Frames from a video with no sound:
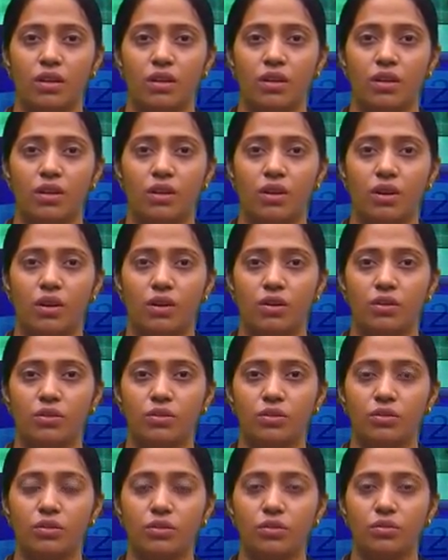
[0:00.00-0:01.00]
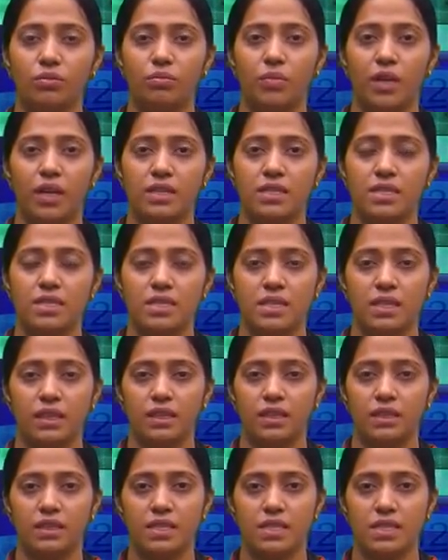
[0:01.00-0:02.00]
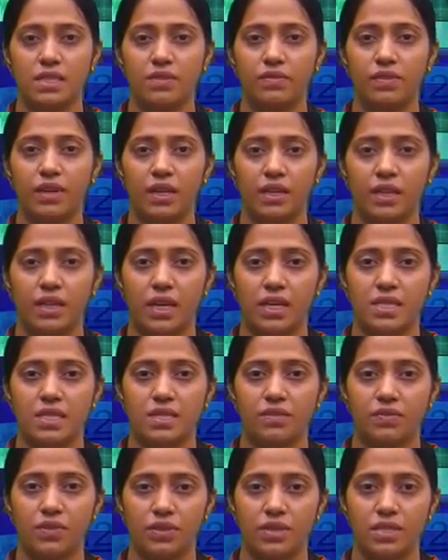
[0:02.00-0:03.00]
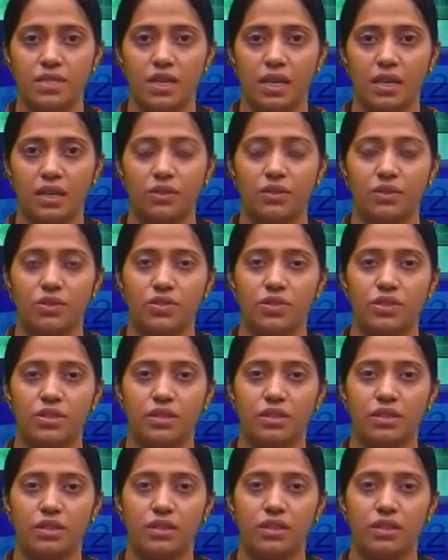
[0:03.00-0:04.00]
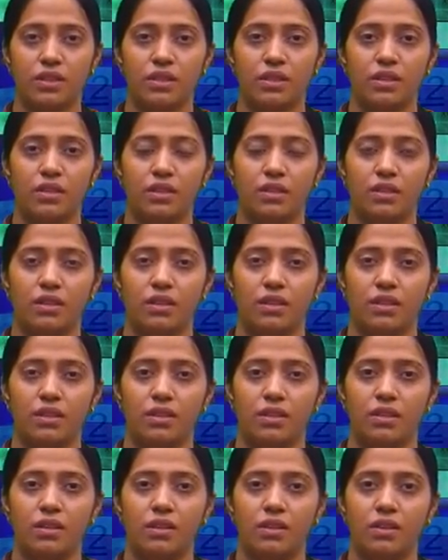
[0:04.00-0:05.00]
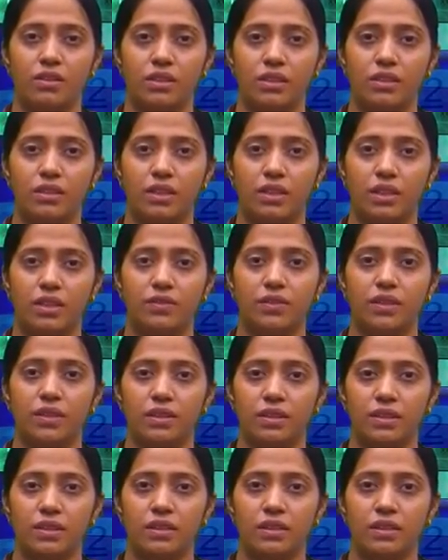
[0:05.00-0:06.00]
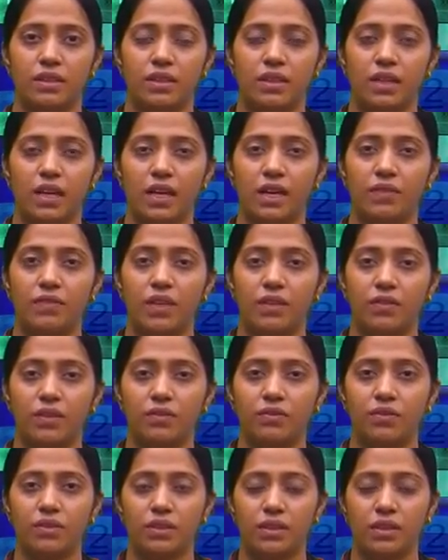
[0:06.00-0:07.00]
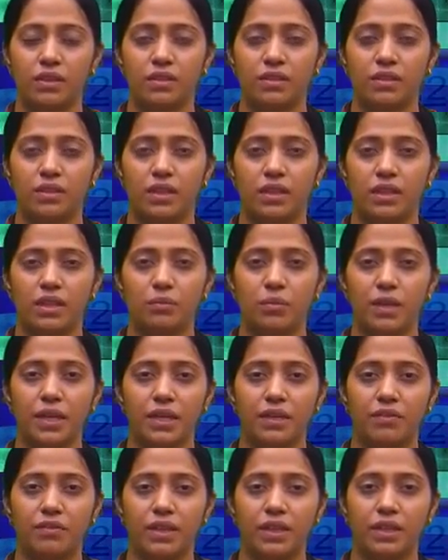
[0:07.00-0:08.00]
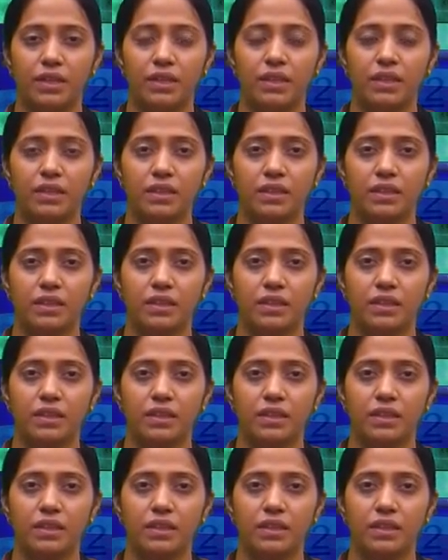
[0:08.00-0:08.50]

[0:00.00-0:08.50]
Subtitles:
log 2 plus c. This is the final answer for the second question. Now the third one. Third I have given for the little bit difficult.